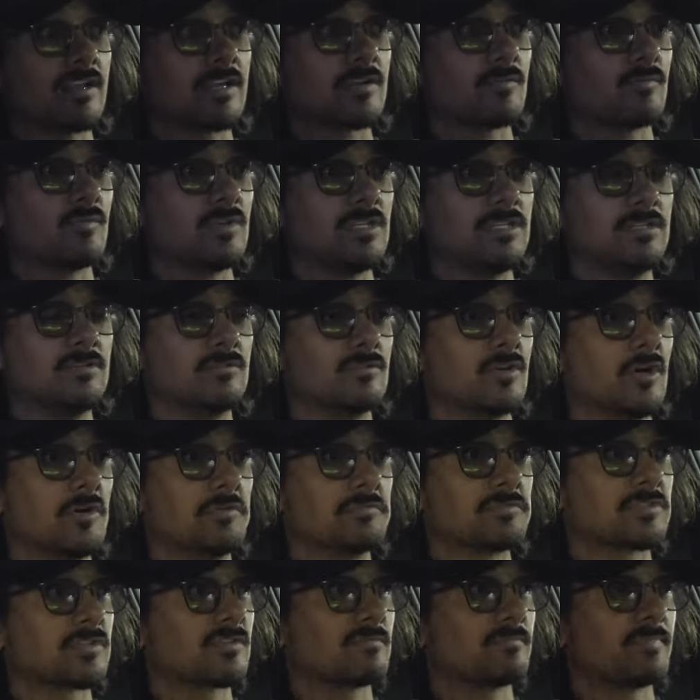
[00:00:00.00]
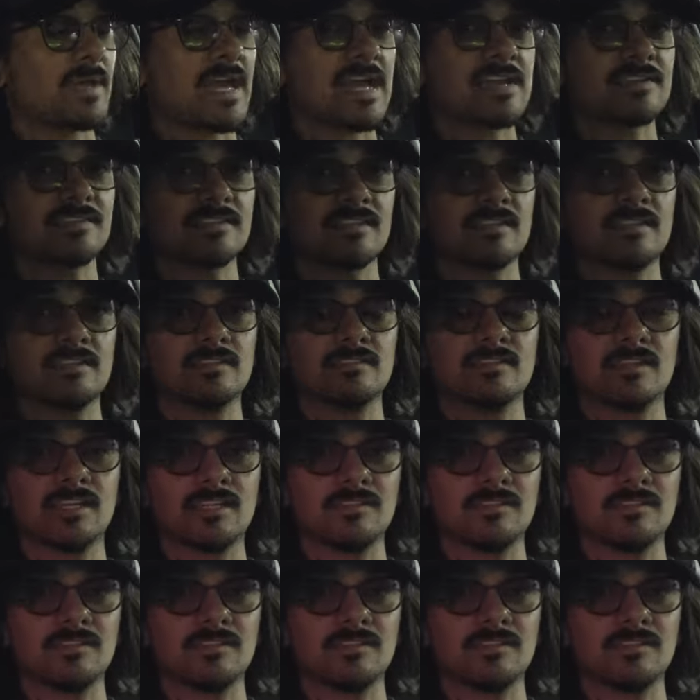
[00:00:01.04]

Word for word: like when you go into PacSun